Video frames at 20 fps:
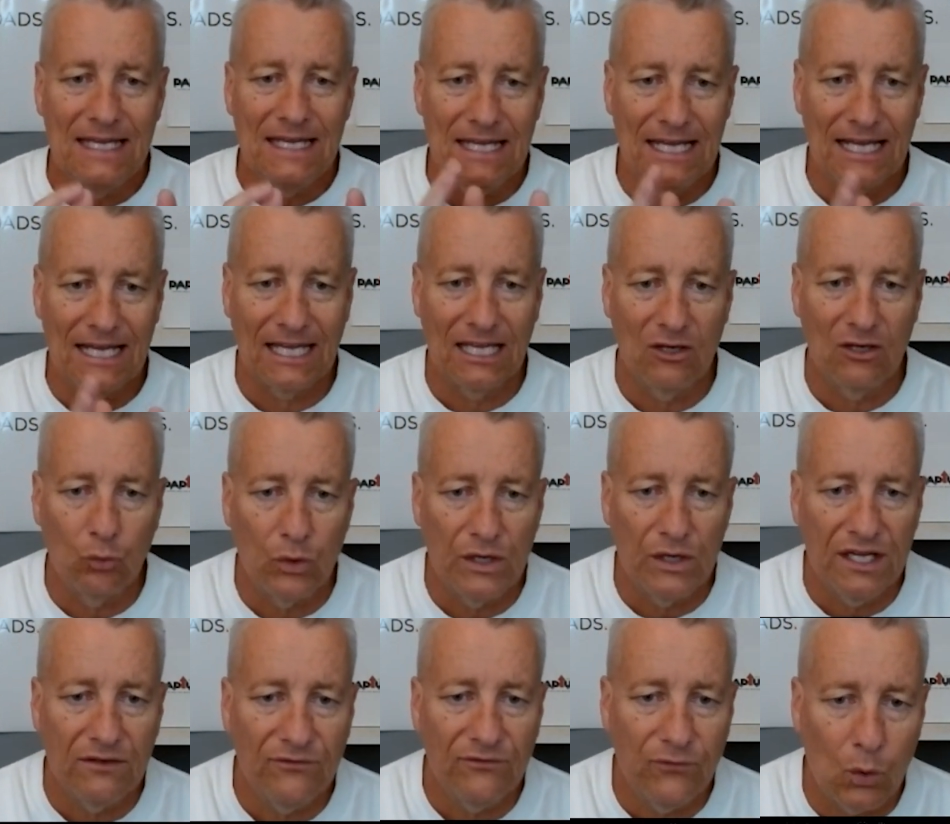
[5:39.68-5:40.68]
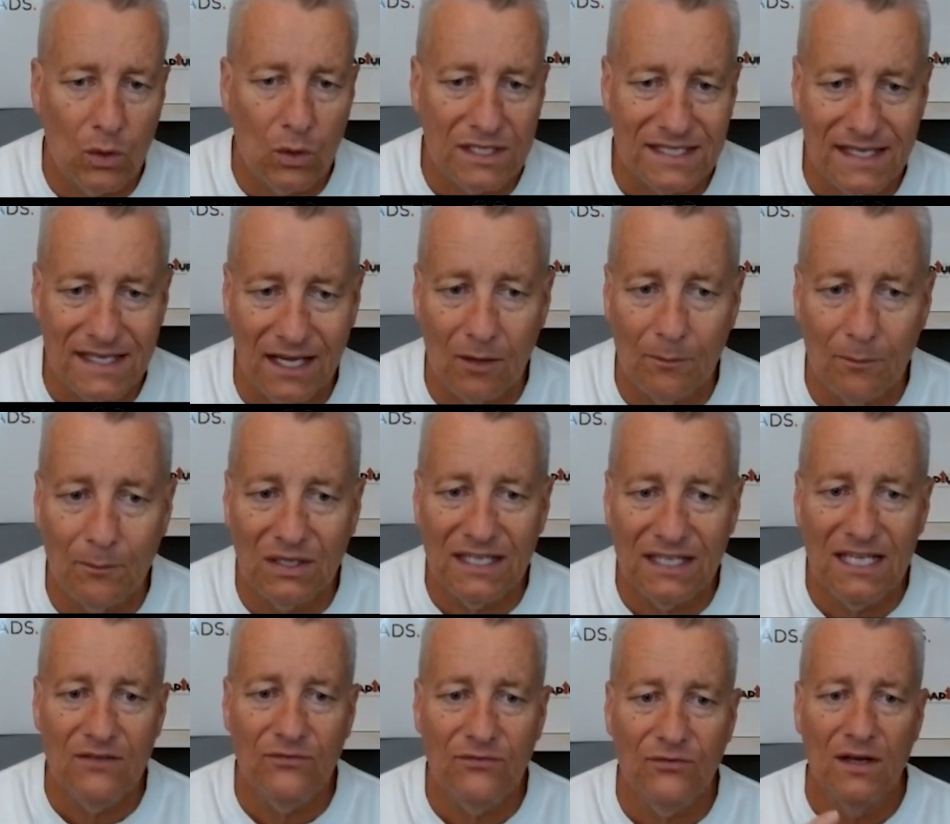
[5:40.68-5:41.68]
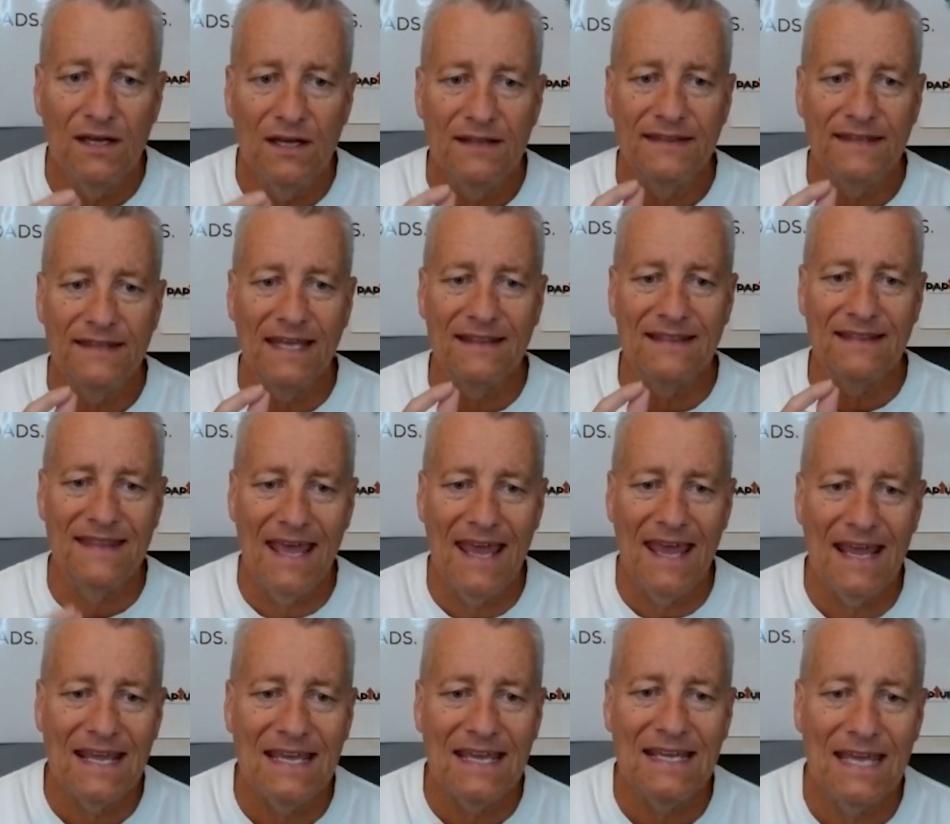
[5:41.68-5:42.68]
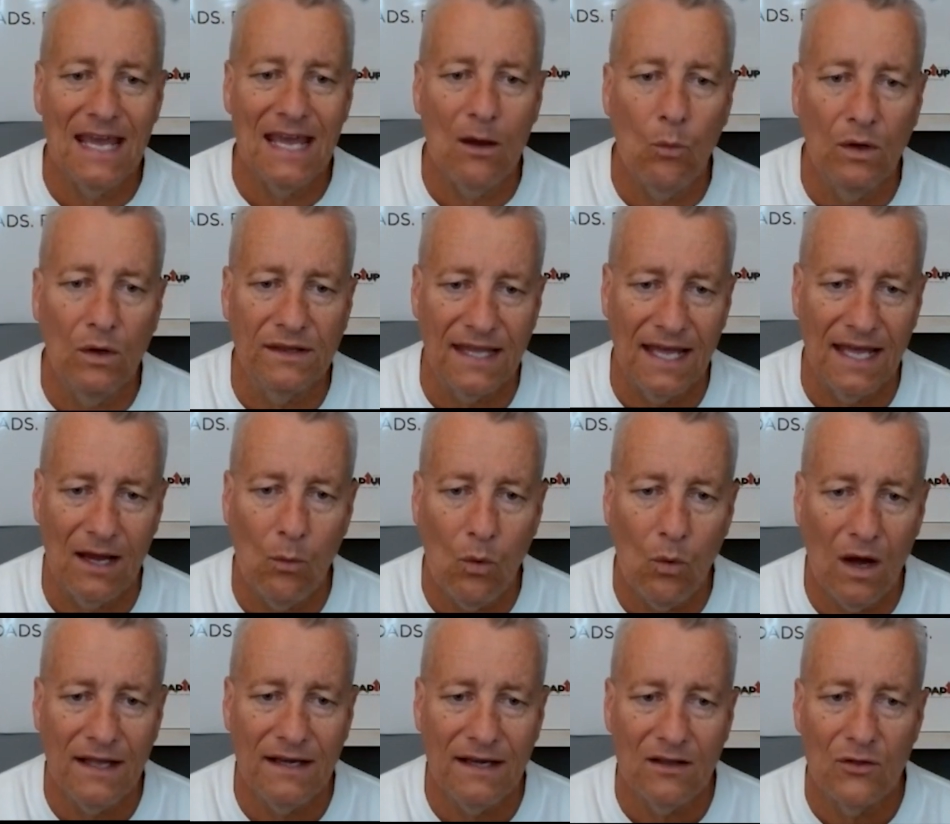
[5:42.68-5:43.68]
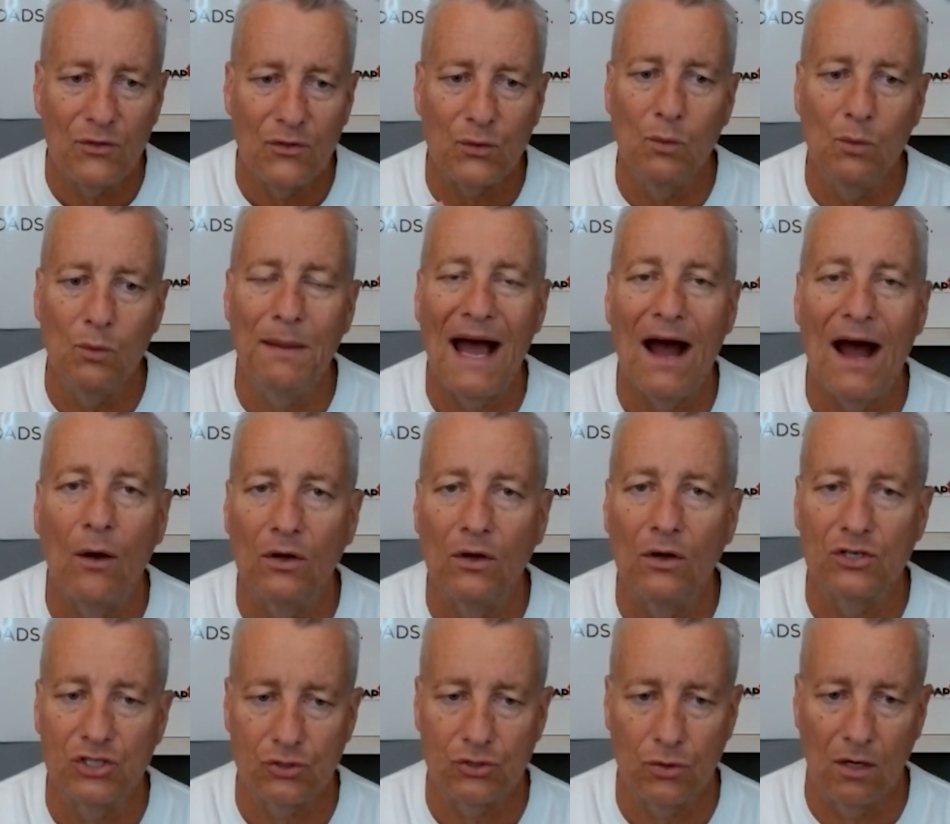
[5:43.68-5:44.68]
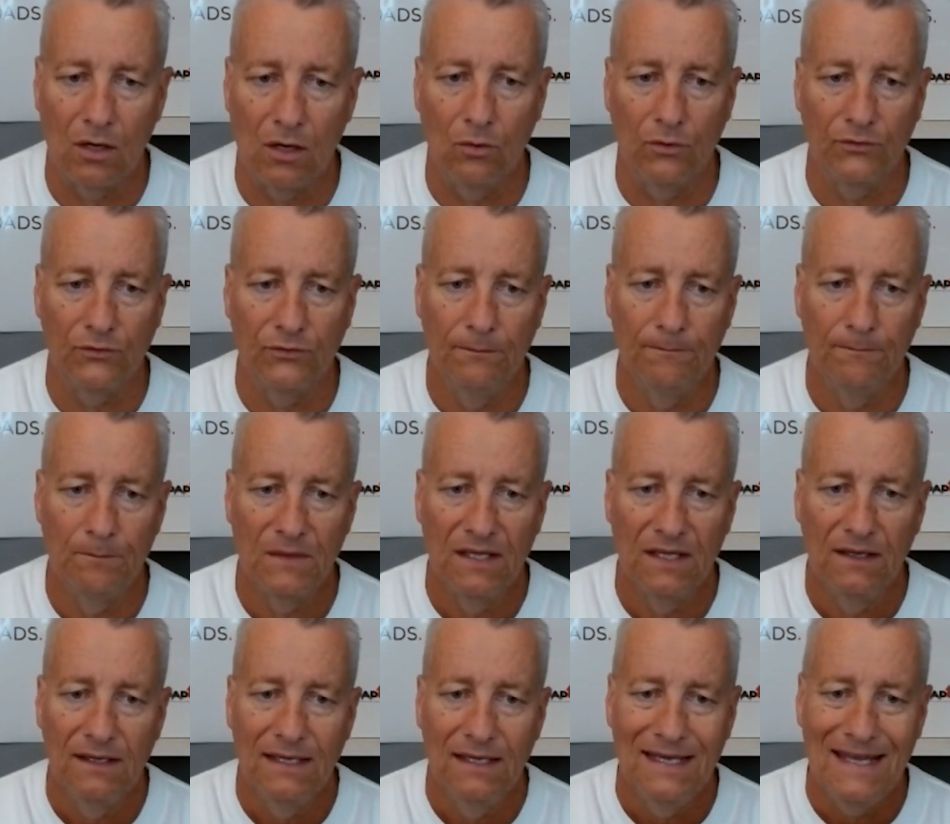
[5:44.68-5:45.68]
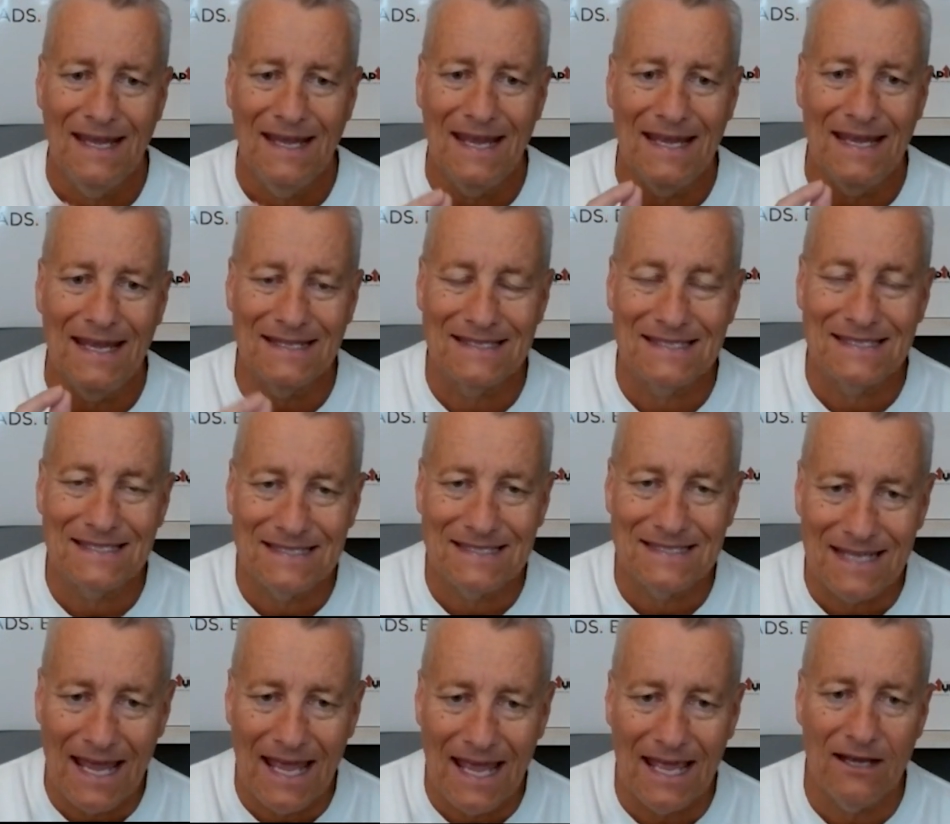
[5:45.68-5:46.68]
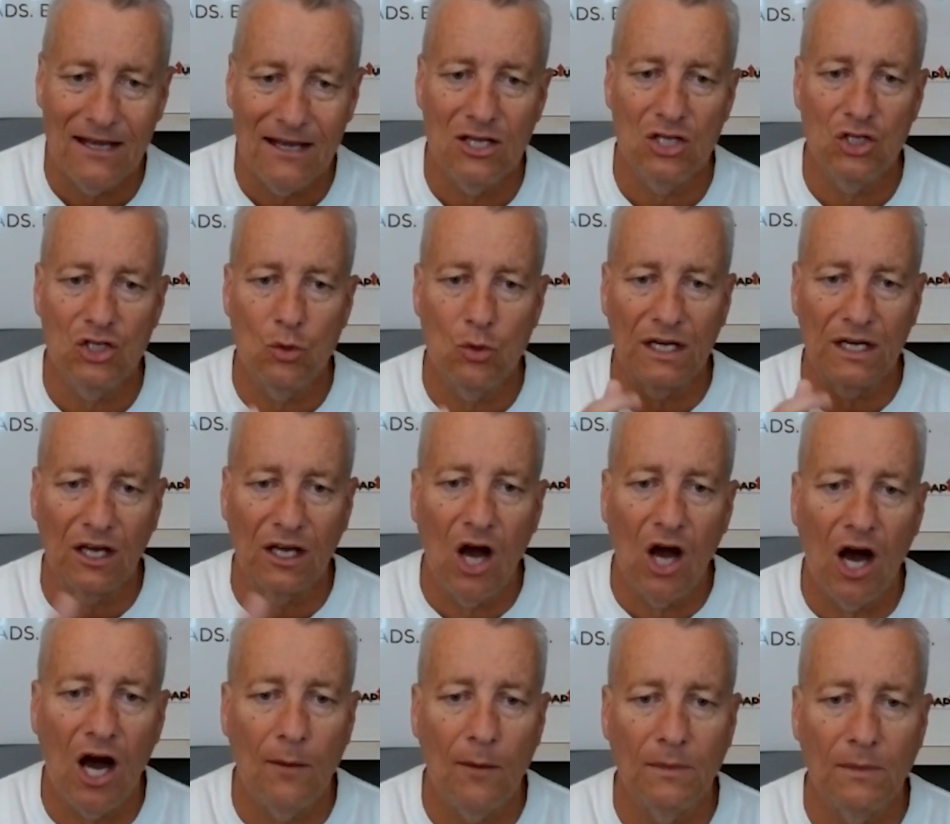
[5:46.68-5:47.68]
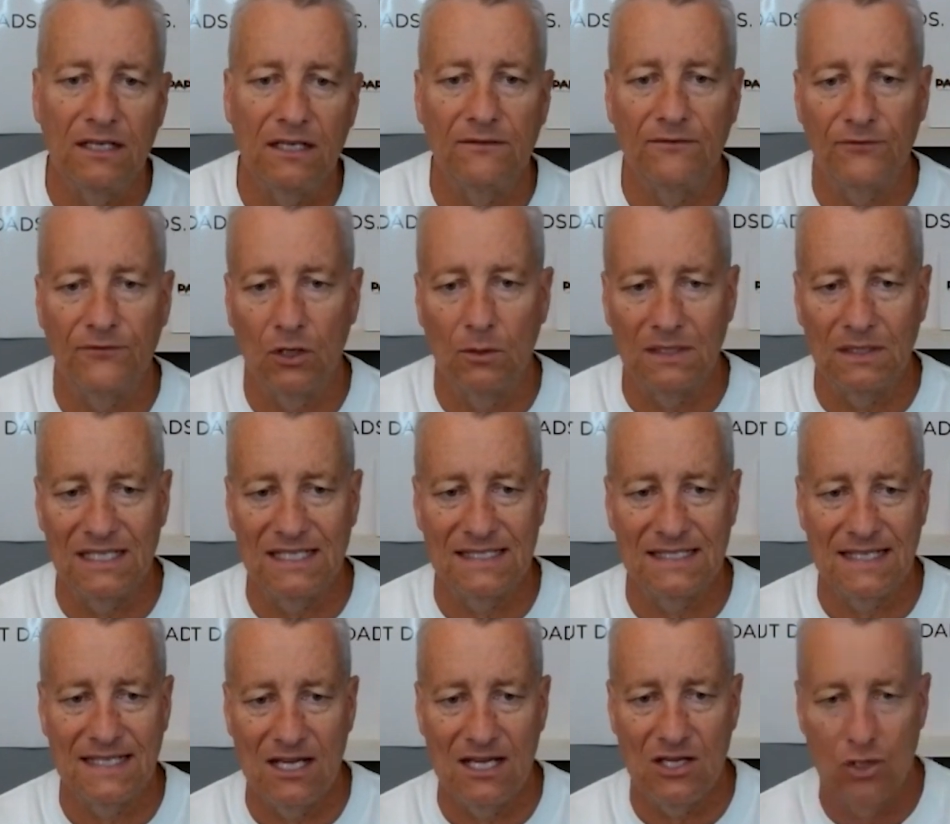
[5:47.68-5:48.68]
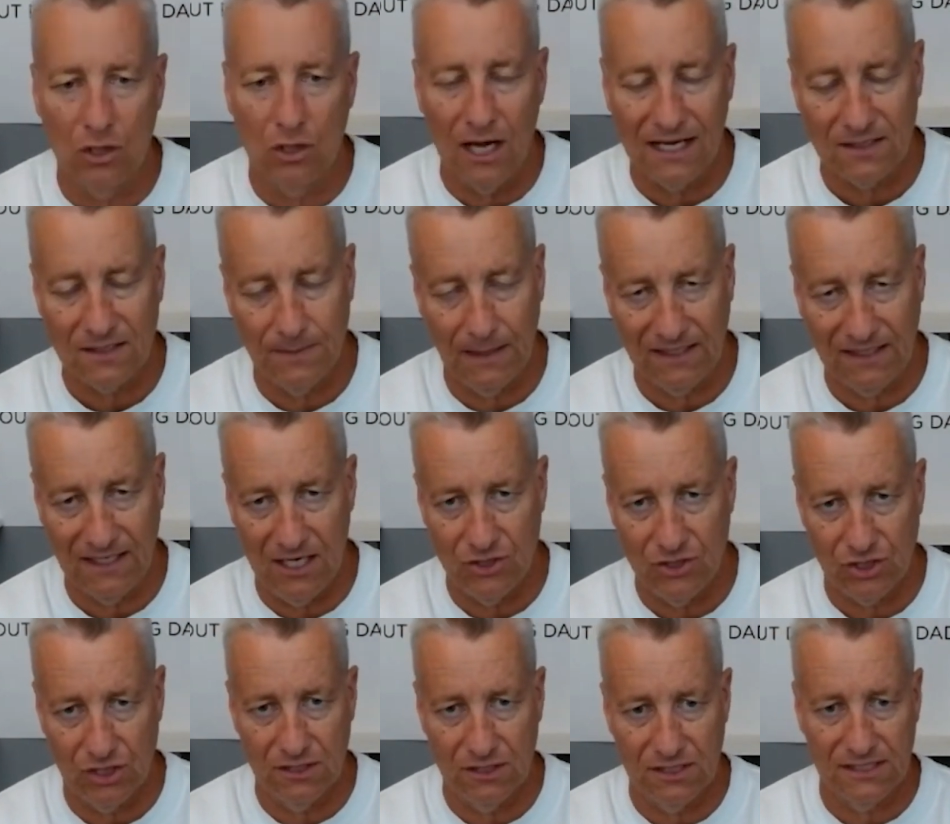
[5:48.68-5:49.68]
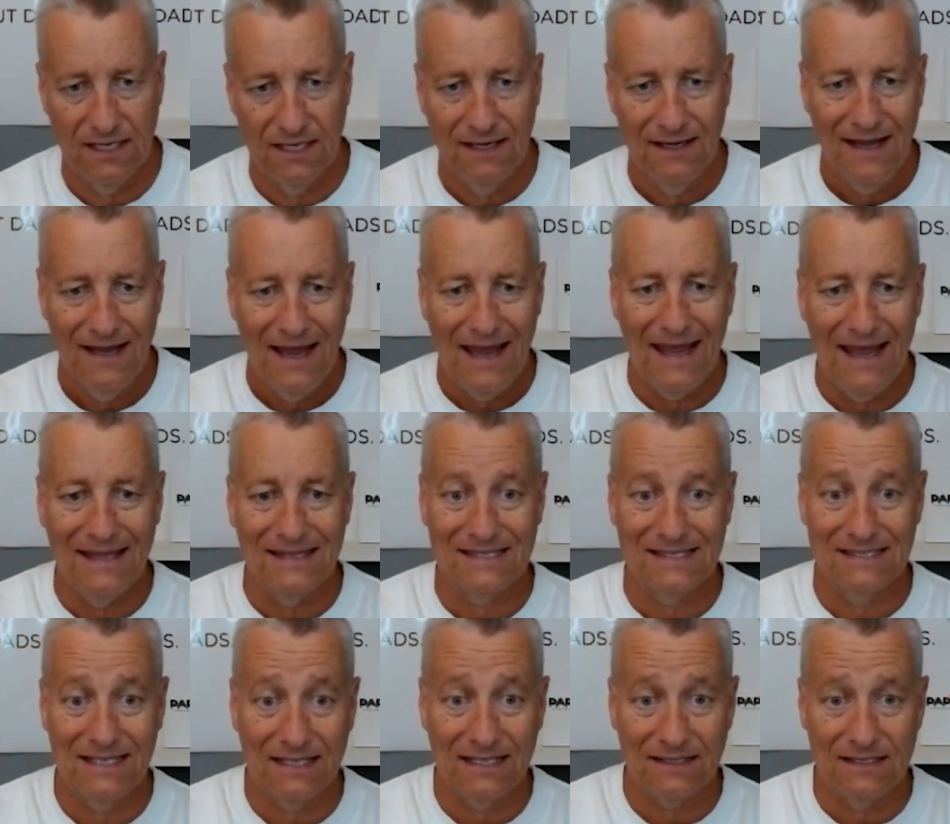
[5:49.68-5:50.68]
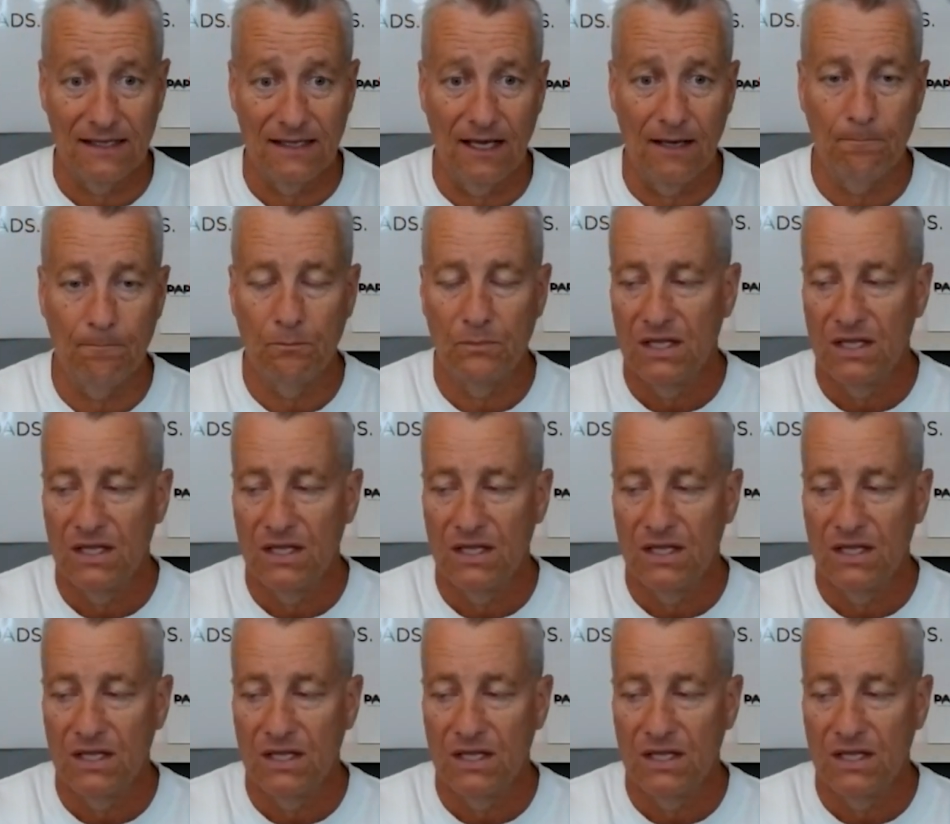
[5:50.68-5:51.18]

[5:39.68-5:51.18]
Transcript: it can reinforce their belief that they can get what they want through power struggles. Instead, you want to calmly and firmly state your expectations and stick to them.